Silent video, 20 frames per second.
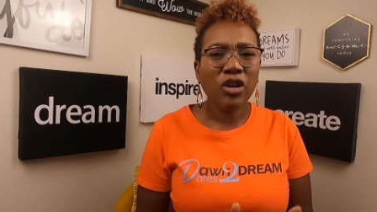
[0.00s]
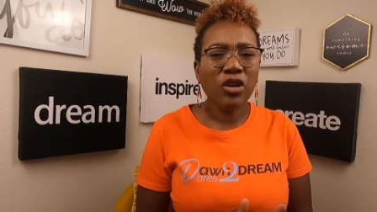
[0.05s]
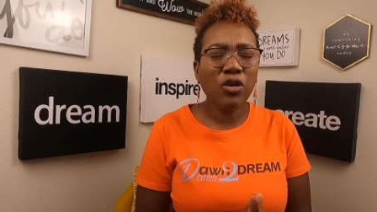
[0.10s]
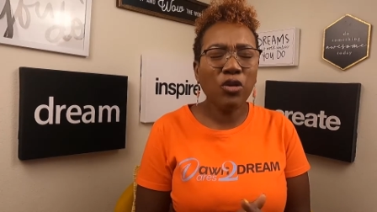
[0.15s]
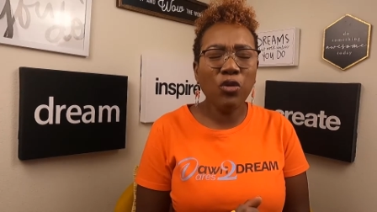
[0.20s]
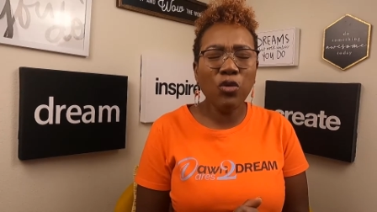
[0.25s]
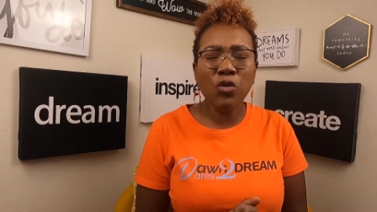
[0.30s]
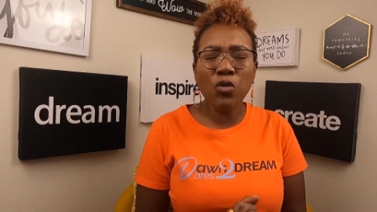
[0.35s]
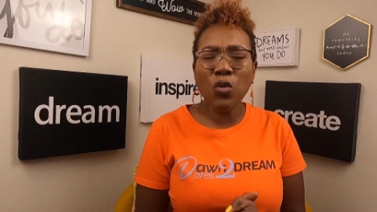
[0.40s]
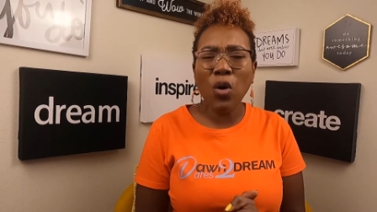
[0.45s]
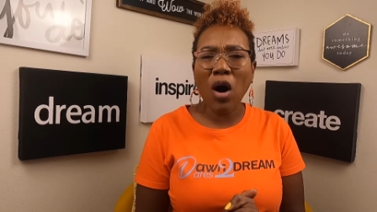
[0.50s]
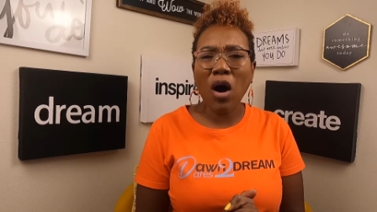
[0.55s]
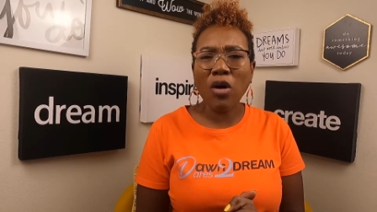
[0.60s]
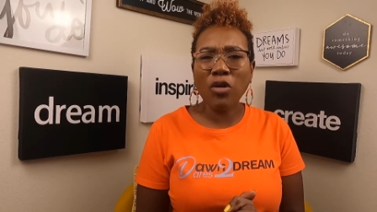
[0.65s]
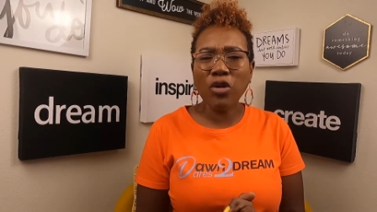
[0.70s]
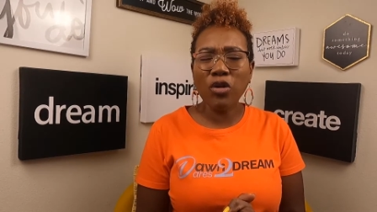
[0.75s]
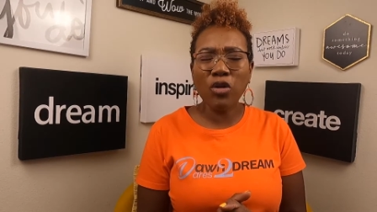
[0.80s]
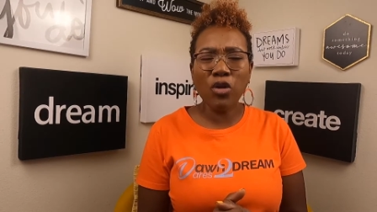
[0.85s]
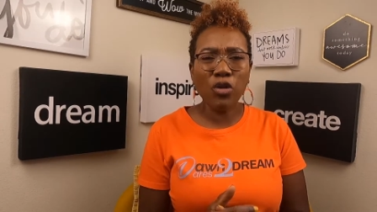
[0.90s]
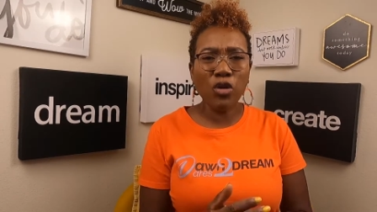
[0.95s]
you
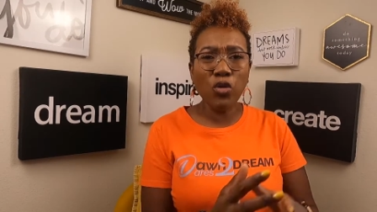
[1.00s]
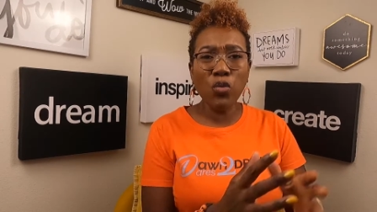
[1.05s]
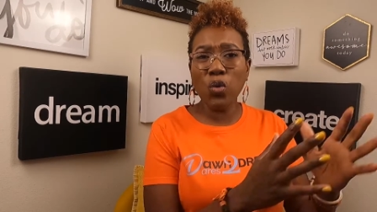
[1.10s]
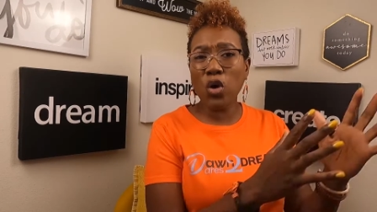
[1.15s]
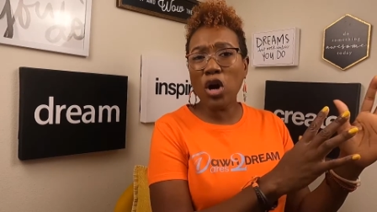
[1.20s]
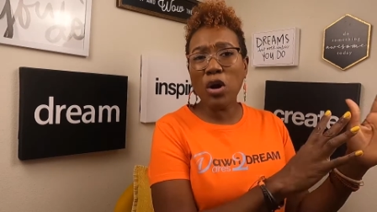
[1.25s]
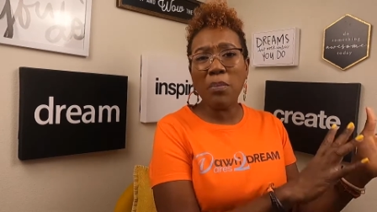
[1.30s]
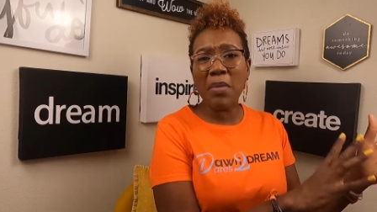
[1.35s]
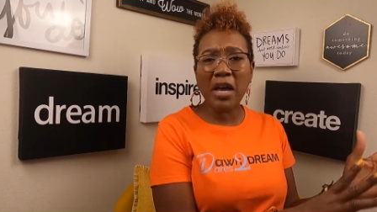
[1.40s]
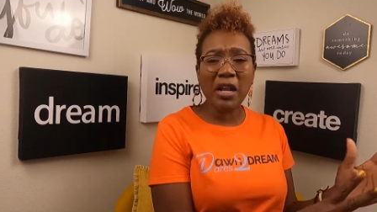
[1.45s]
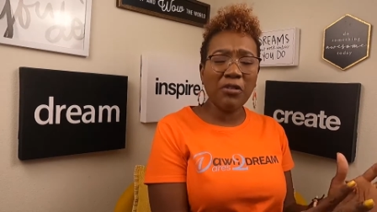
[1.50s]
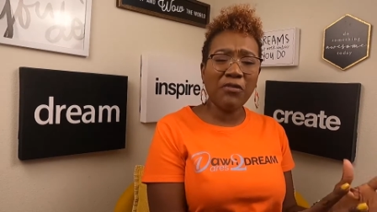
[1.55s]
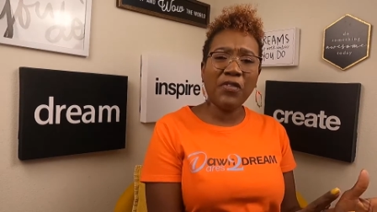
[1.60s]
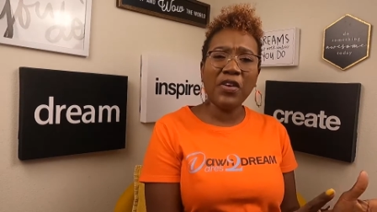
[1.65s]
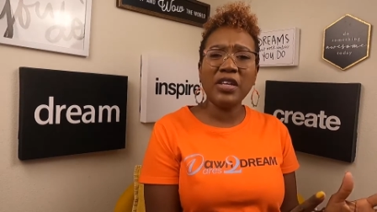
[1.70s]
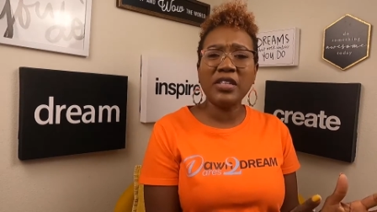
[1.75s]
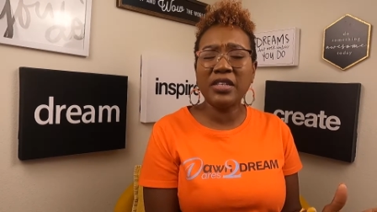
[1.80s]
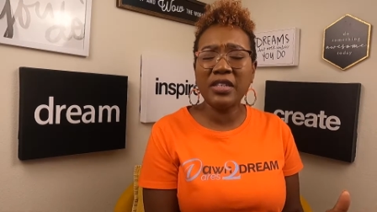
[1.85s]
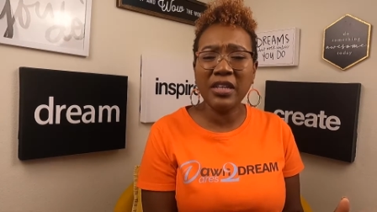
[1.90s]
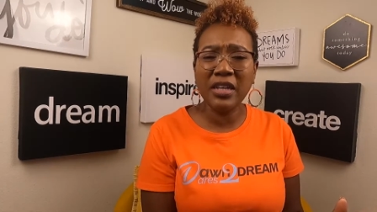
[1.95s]
were
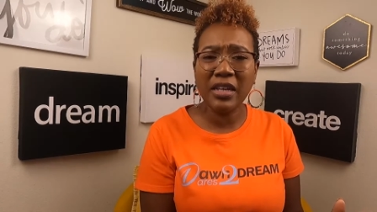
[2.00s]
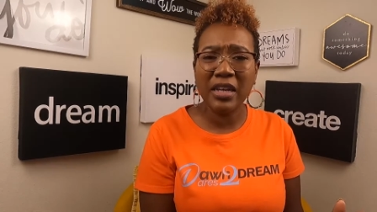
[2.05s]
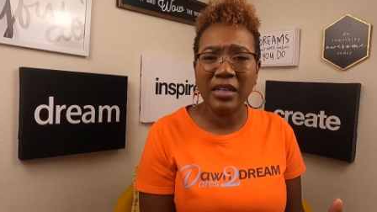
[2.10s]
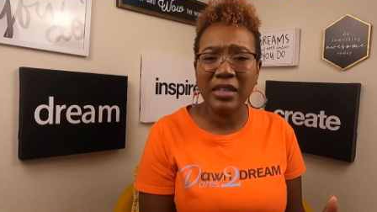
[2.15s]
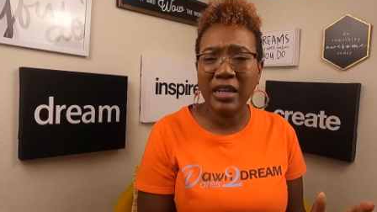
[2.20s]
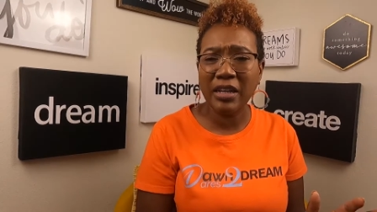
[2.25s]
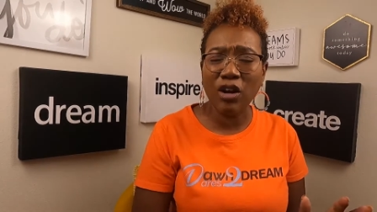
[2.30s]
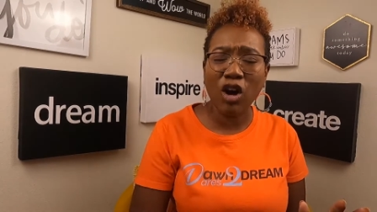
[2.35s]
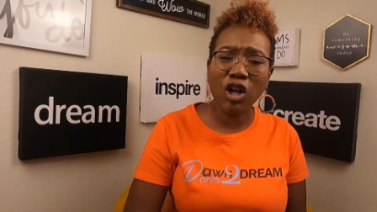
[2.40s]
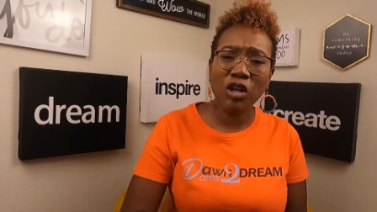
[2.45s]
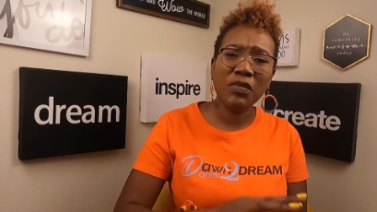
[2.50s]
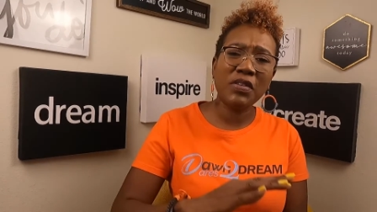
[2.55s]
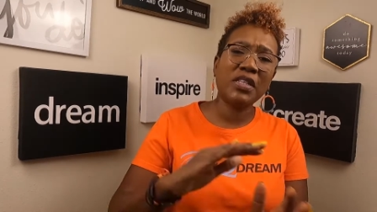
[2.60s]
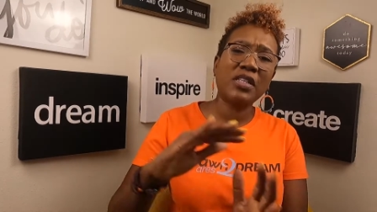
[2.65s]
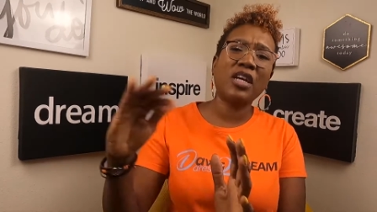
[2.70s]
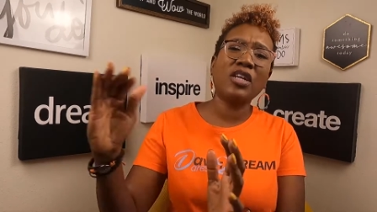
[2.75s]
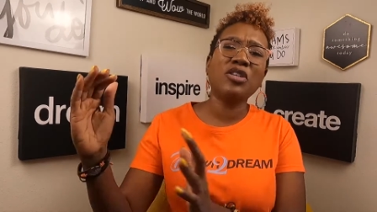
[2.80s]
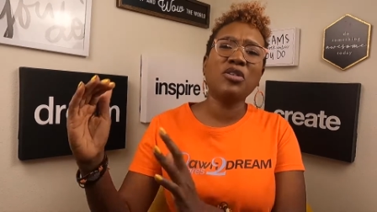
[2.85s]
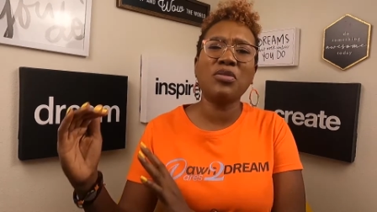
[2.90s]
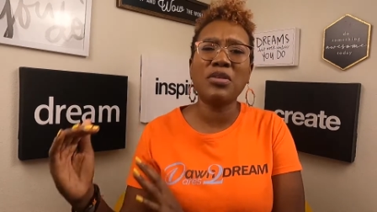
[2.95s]
manifesting and then all of a
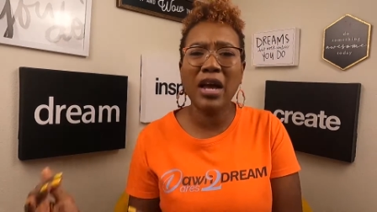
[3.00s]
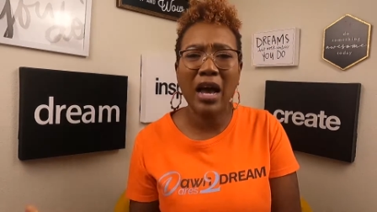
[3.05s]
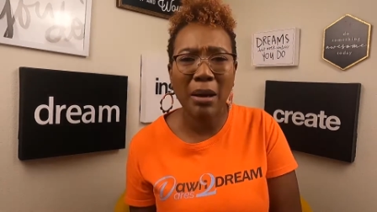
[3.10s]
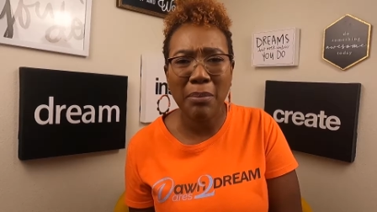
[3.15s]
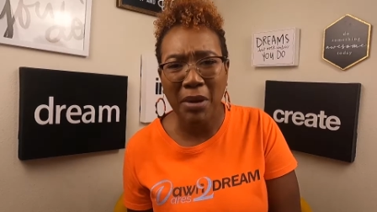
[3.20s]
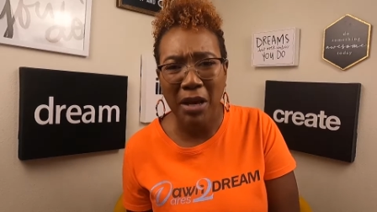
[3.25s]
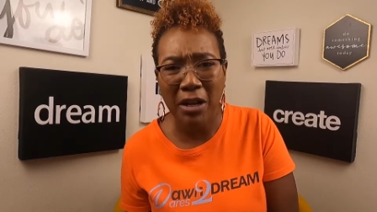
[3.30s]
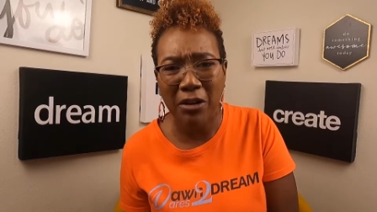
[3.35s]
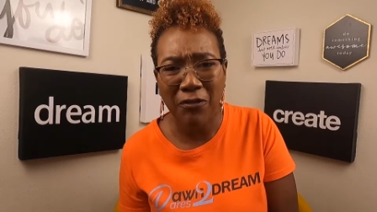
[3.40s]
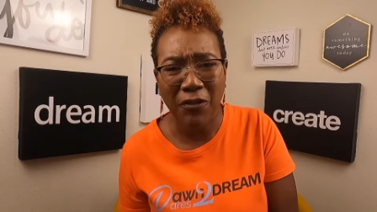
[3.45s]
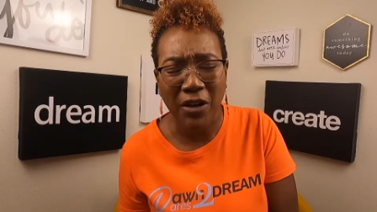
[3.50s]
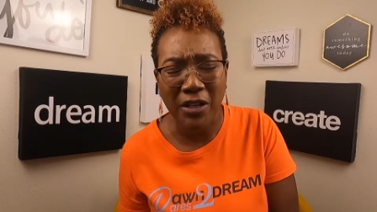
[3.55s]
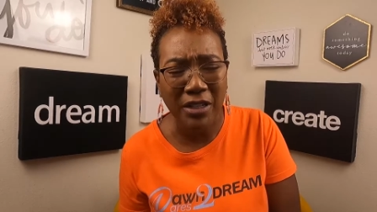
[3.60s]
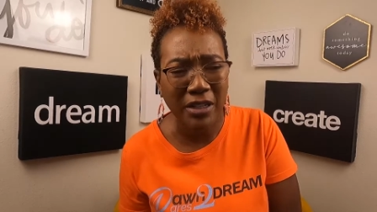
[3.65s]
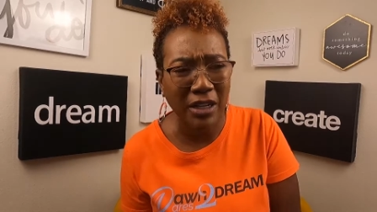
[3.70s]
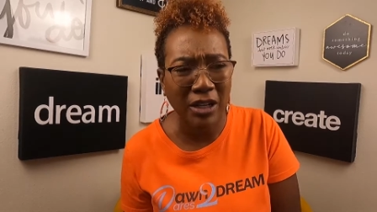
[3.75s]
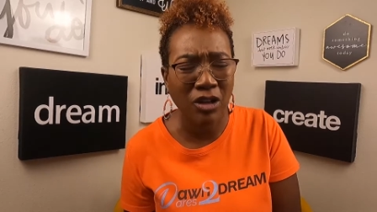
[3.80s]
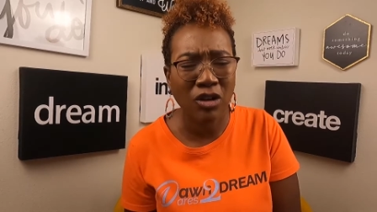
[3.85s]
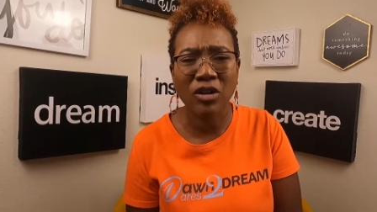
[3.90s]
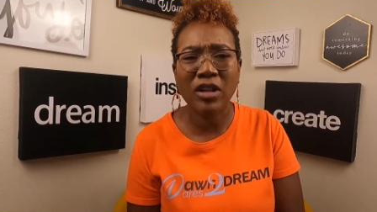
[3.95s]
sudden you're not
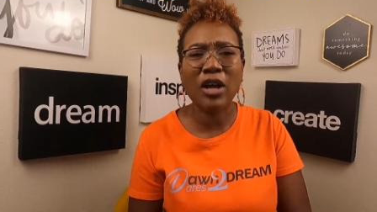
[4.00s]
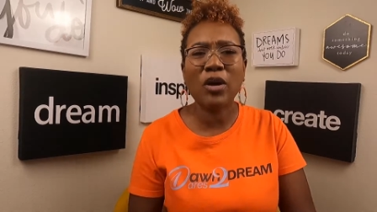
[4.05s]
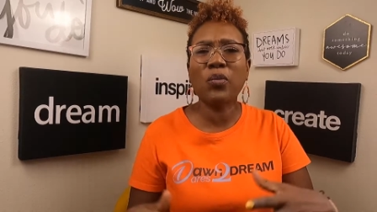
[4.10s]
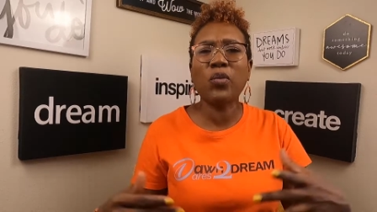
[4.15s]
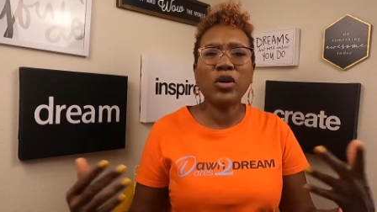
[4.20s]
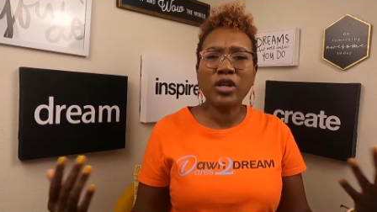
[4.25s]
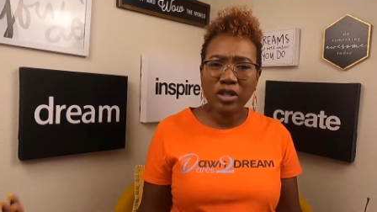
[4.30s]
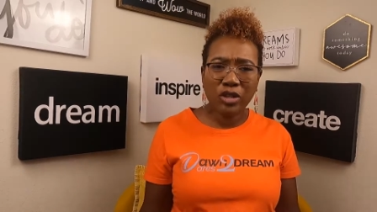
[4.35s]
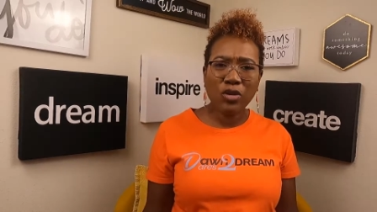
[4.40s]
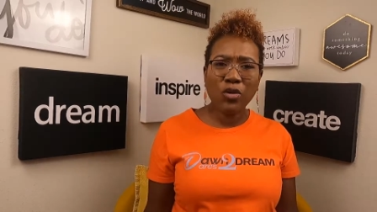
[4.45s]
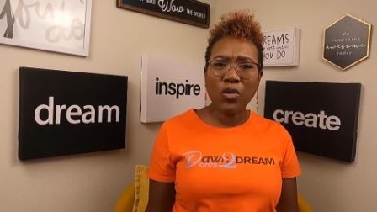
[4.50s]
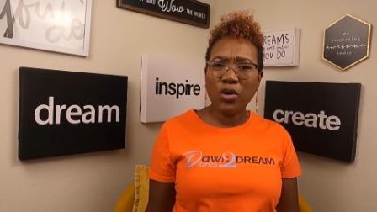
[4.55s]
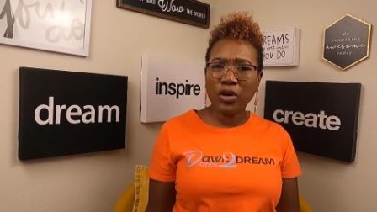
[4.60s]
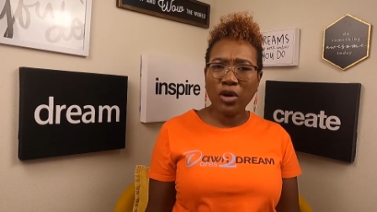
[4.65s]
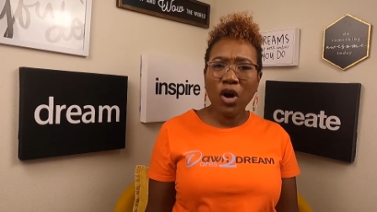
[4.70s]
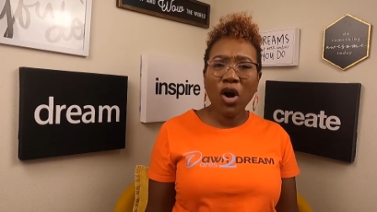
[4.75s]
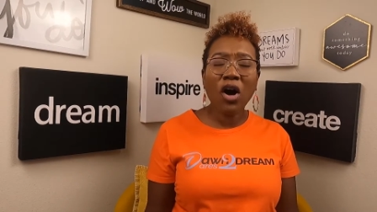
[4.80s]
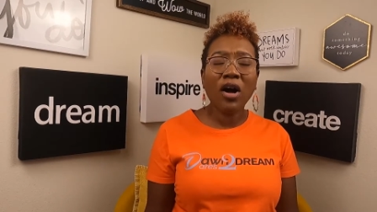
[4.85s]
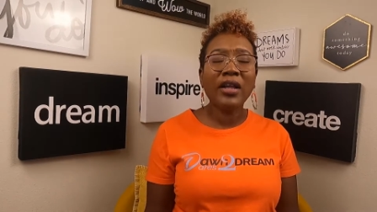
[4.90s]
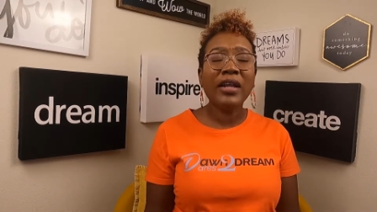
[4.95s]
manifesting and you're like, what is going
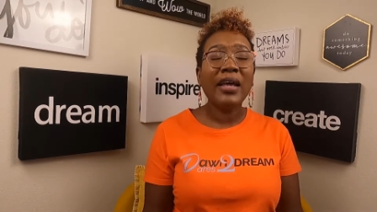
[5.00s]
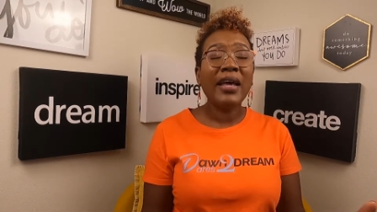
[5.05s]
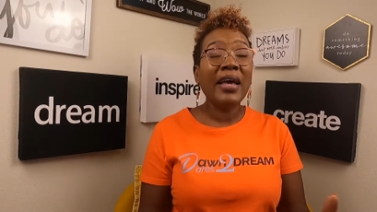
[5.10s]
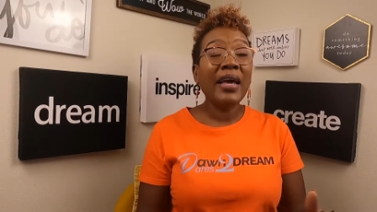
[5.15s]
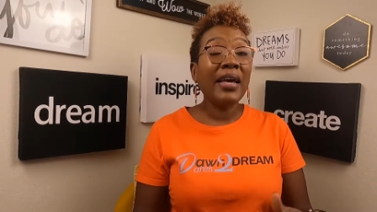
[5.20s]
on?